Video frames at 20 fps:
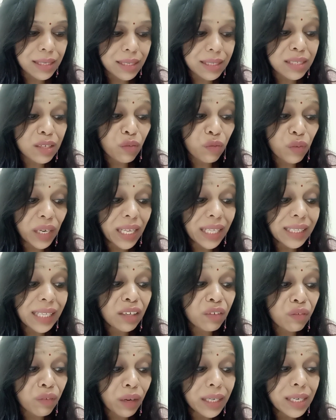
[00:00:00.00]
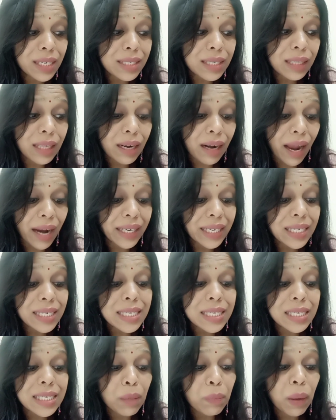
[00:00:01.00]
the feeling that one is in the right and is
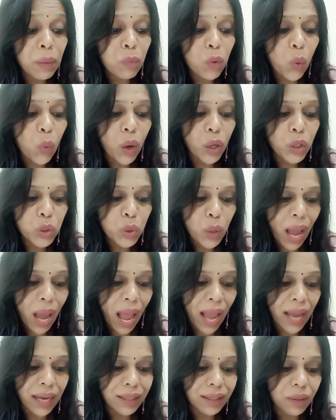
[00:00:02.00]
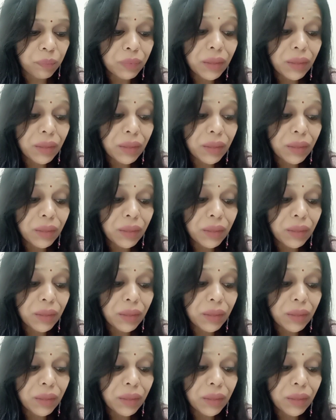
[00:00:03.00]
still being provoked to anger.